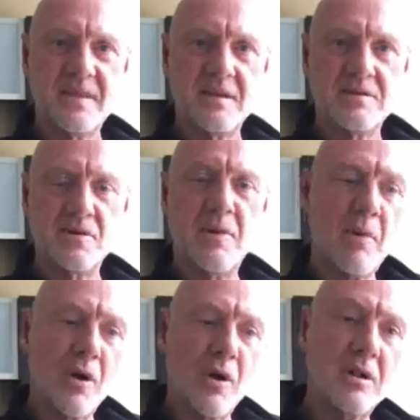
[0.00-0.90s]
So my
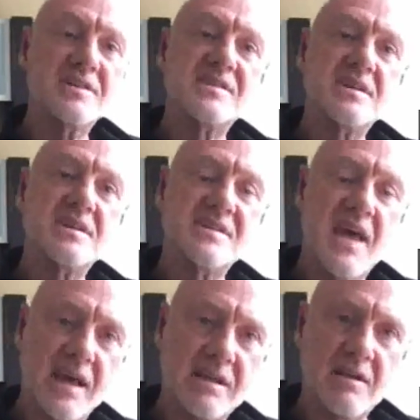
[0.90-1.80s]
model is
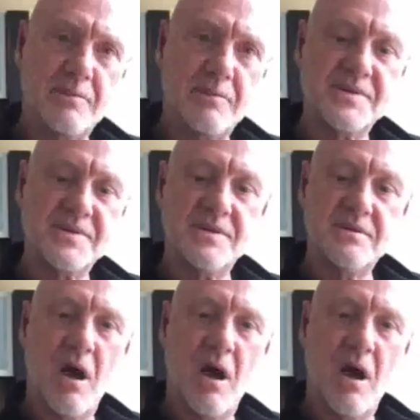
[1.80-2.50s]
exactly the opposite.